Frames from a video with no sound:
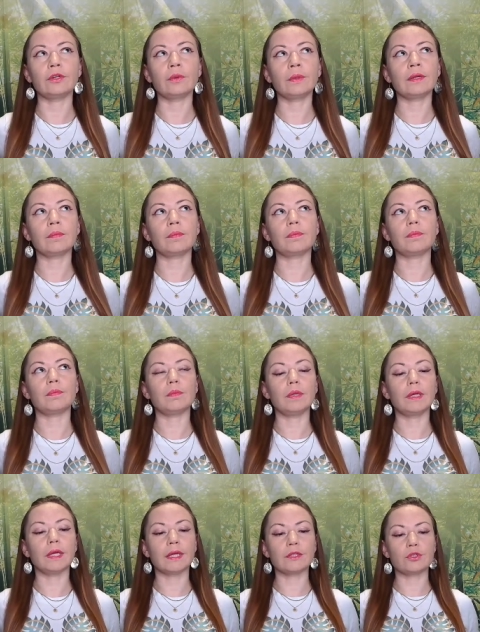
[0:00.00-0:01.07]
don't want to
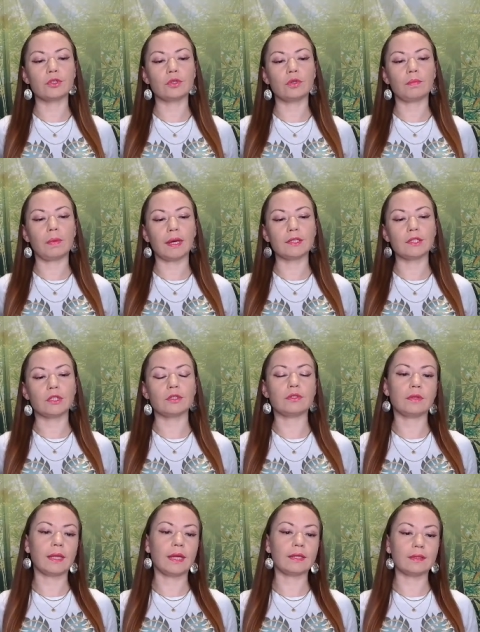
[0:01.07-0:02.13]
get too much into
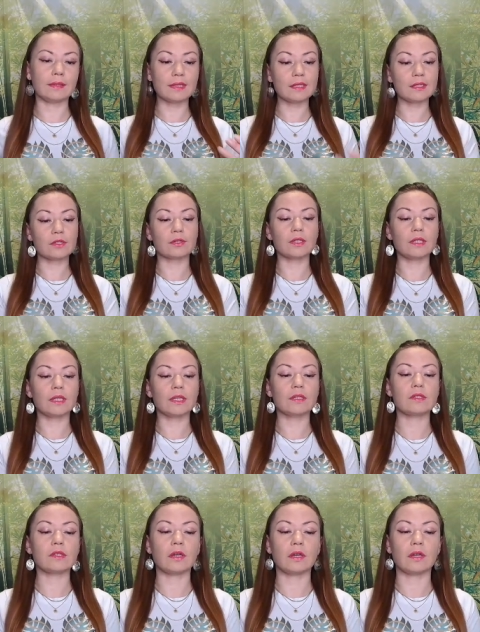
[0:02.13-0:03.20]
that in these
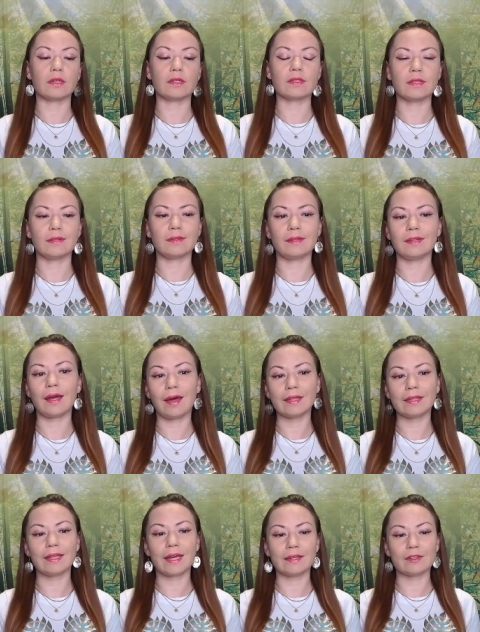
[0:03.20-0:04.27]
readings because
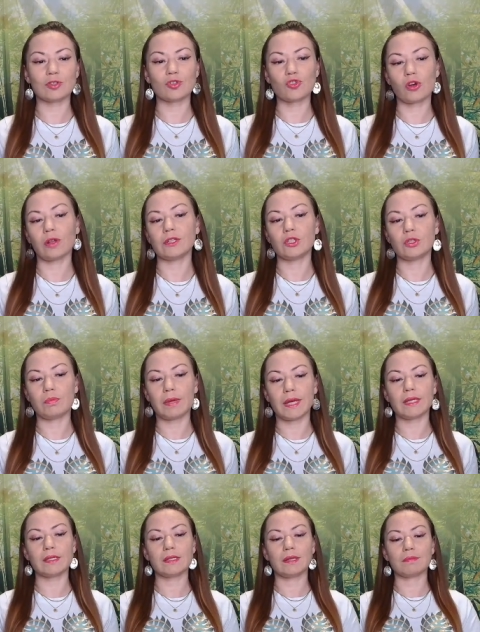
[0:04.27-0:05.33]
not that astrology
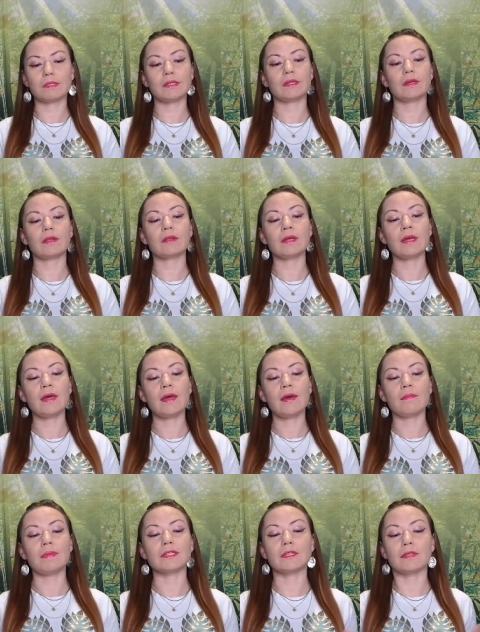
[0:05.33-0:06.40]
based. I'm still
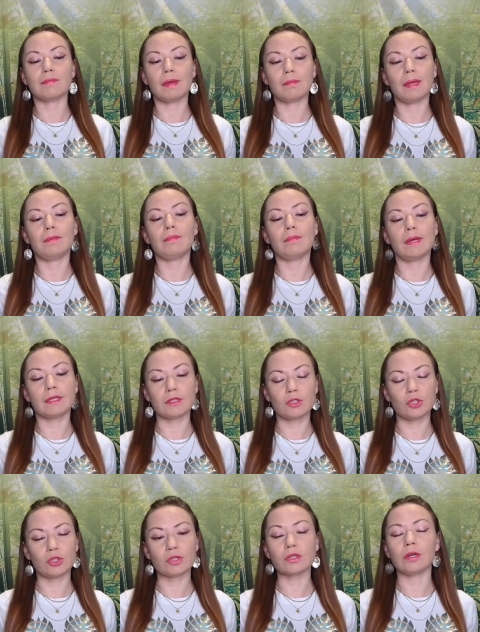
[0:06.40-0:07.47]
basing my main
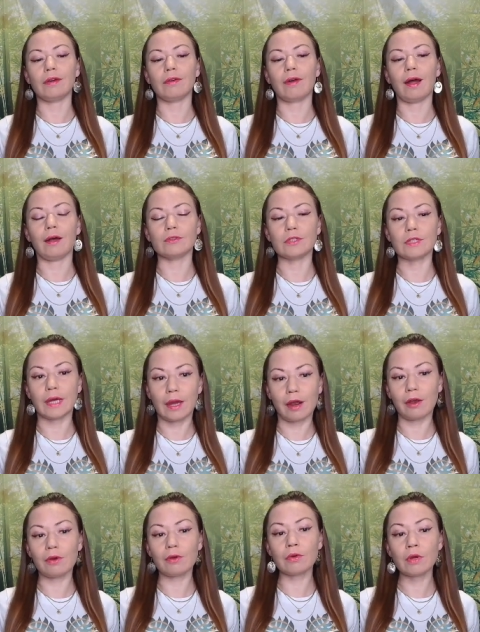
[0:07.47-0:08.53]
messages around
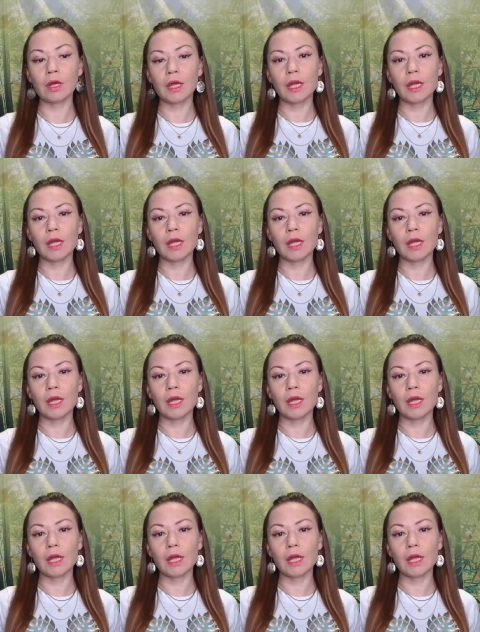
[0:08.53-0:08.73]
tarot.